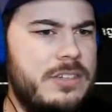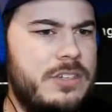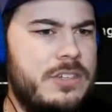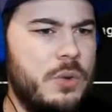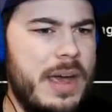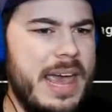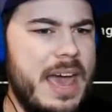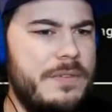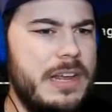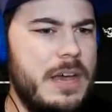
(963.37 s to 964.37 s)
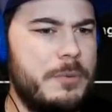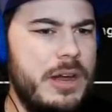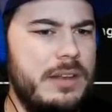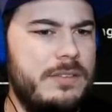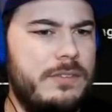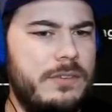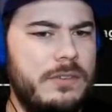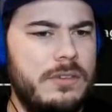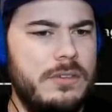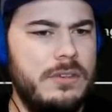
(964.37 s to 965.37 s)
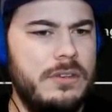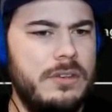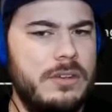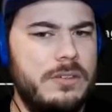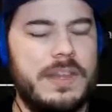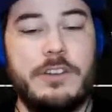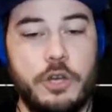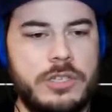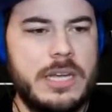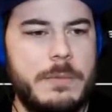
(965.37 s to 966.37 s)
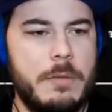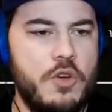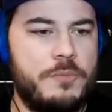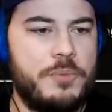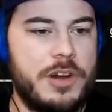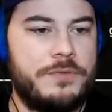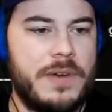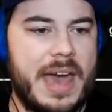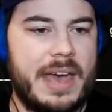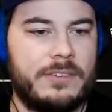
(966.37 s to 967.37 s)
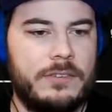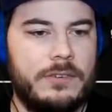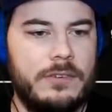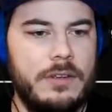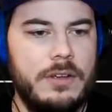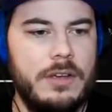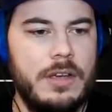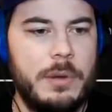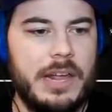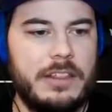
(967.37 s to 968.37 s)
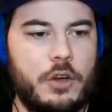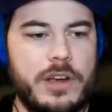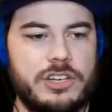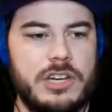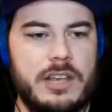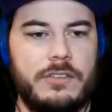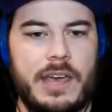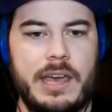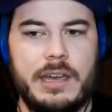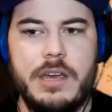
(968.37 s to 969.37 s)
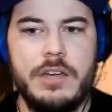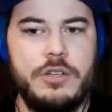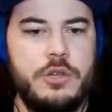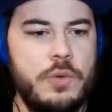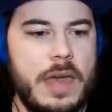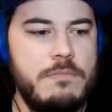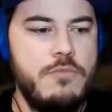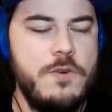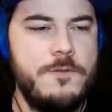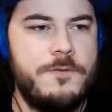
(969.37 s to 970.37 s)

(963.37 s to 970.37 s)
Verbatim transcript: Do I have any upgrades? They do seem to move pretty fast. But, like, the question is, like, do they move